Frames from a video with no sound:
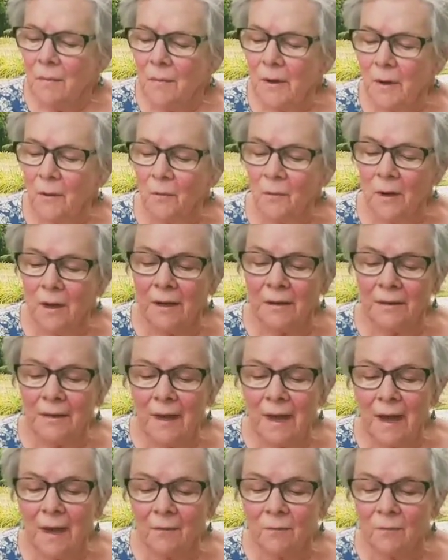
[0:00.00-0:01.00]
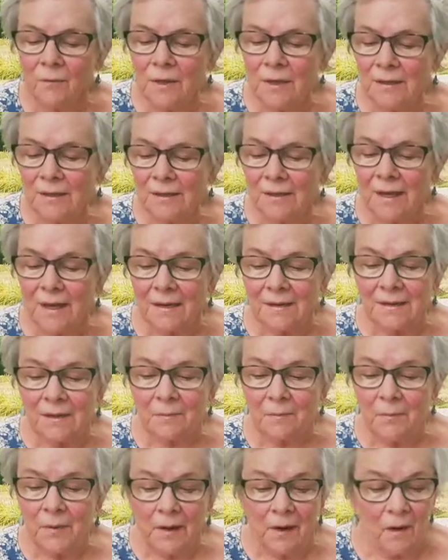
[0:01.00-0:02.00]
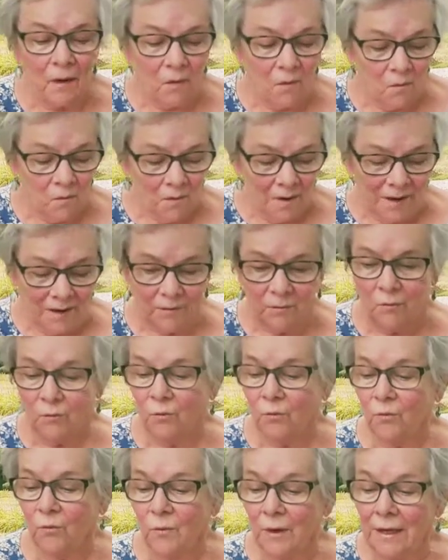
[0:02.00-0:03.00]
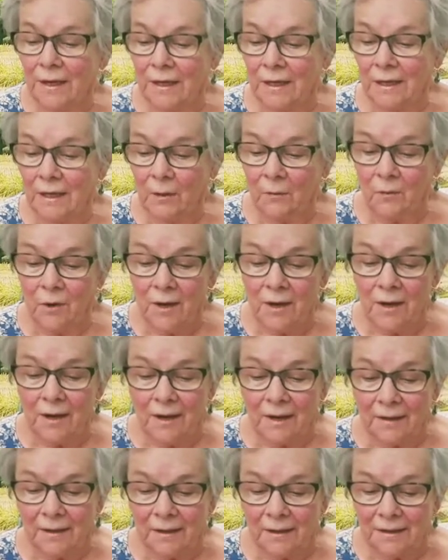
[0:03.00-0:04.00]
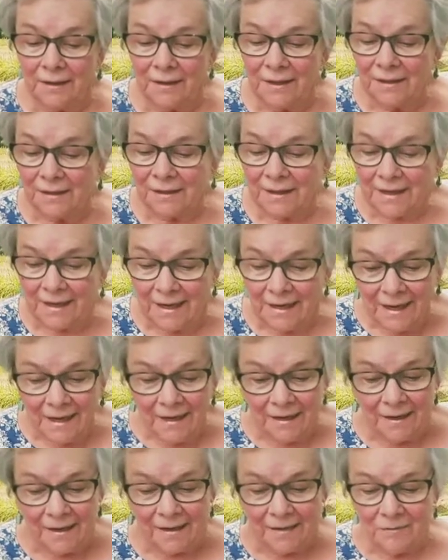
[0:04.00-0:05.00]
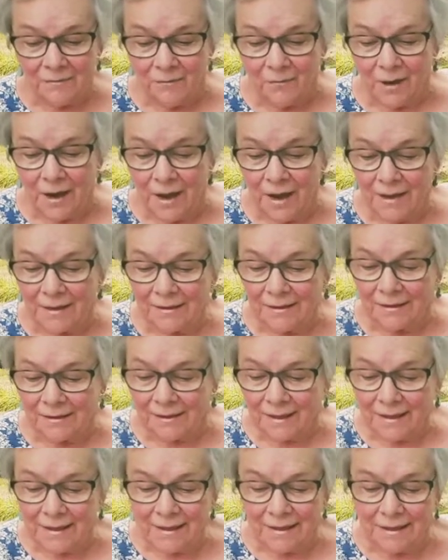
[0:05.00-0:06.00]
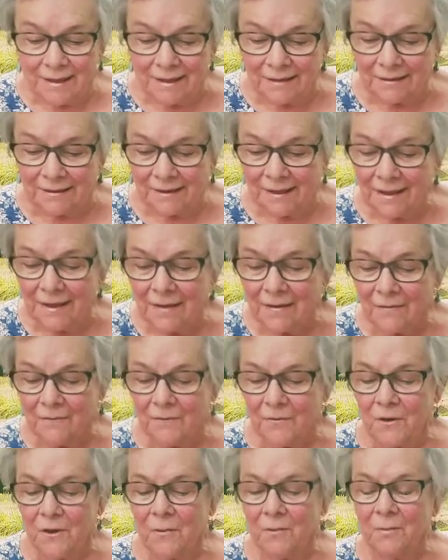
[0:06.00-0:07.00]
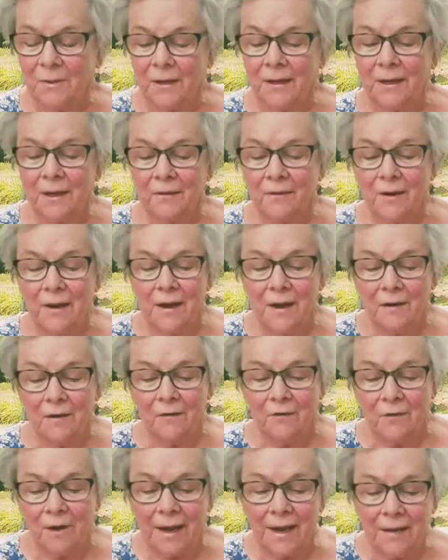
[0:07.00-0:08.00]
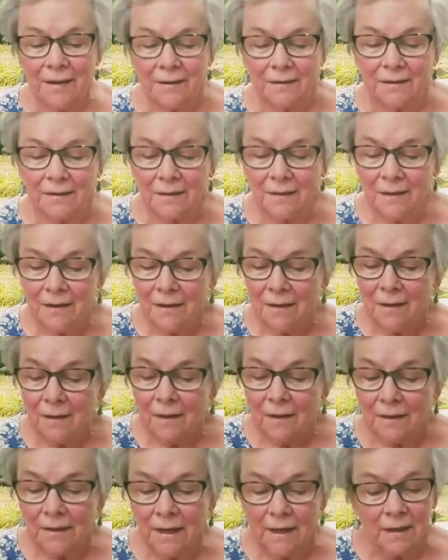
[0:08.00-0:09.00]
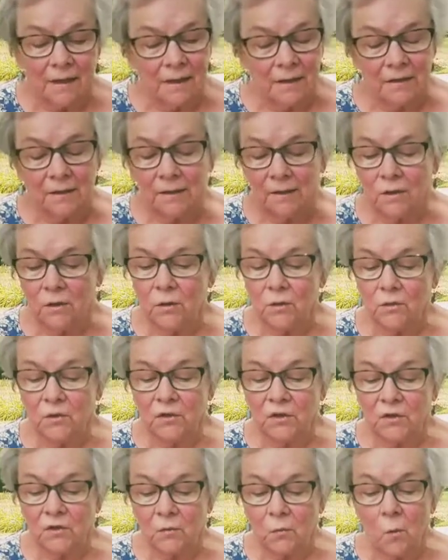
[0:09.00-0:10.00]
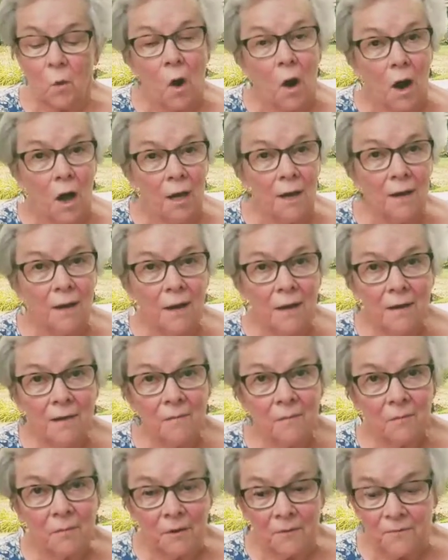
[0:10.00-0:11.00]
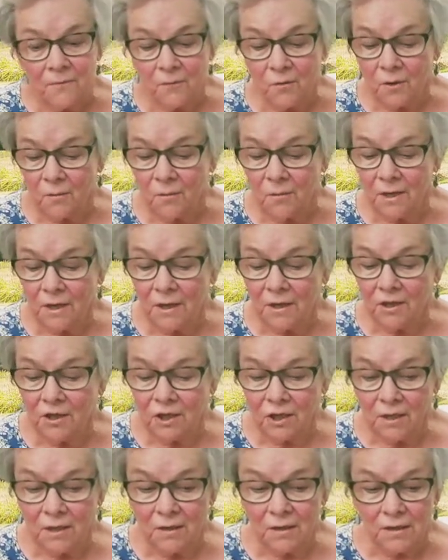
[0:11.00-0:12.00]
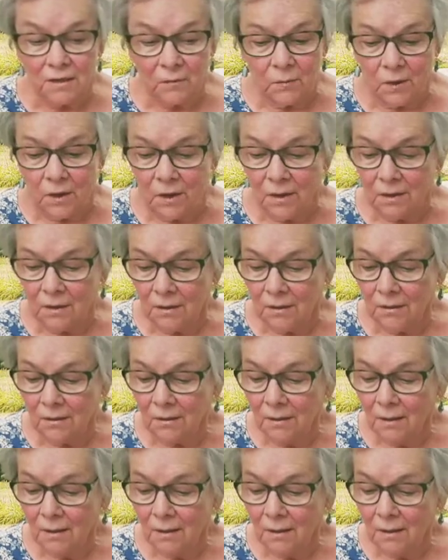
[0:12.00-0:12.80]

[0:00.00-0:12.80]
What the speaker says: But when that recess bell went ringety ring, this kid ran zingety zing for the playground gate. Katie Sue swung before Mean Jean swung.